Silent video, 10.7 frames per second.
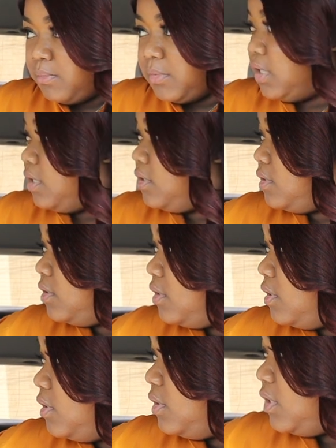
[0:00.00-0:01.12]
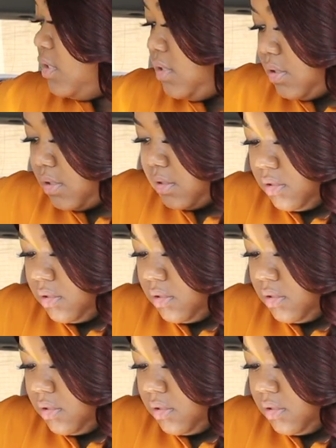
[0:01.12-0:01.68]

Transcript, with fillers: but this